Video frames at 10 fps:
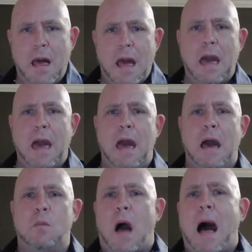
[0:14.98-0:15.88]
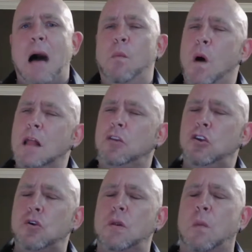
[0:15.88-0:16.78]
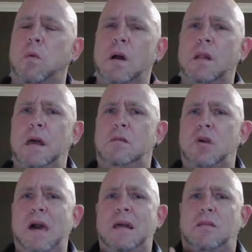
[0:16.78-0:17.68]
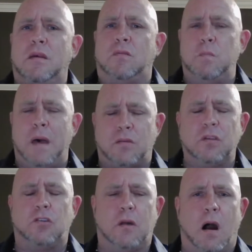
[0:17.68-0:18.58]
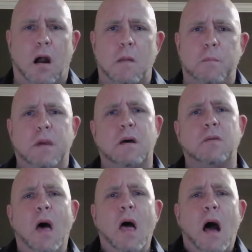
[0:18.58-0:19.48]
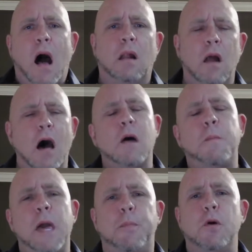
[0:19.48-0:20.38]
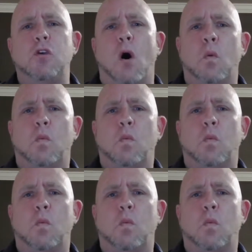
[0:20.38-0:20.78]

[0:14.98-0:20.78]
And I want you to really take this message to heart, because a lot of people don't